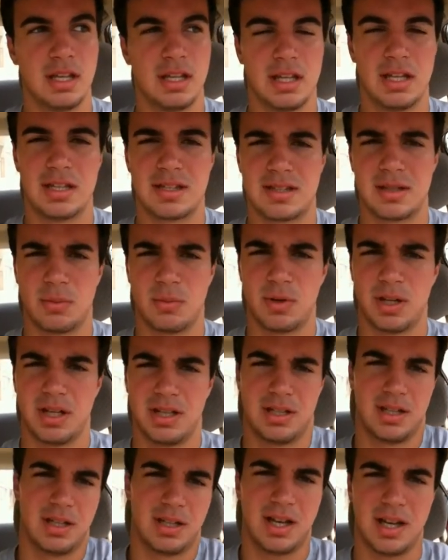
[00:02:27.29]
it's a
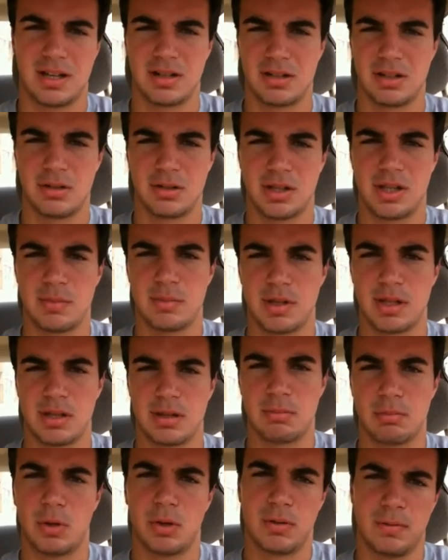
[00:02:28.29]
way to, I don't know, keep
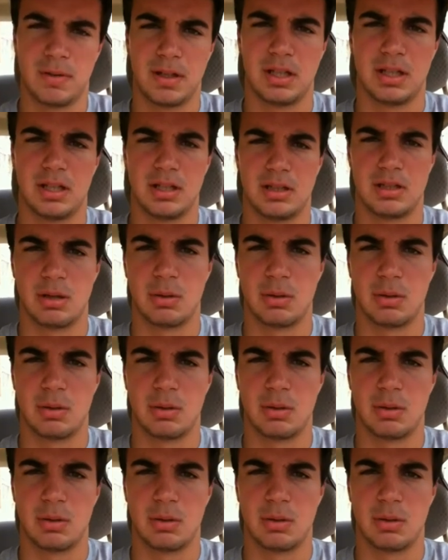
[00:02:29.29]
me motivated